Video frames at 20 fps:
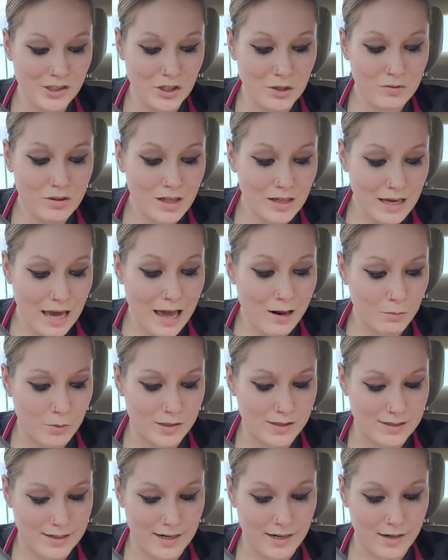Do you think
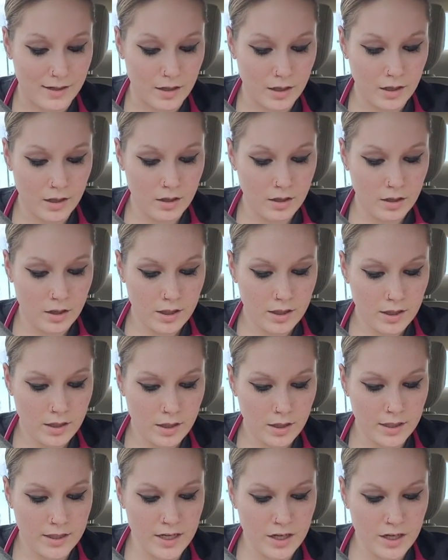Edward did? He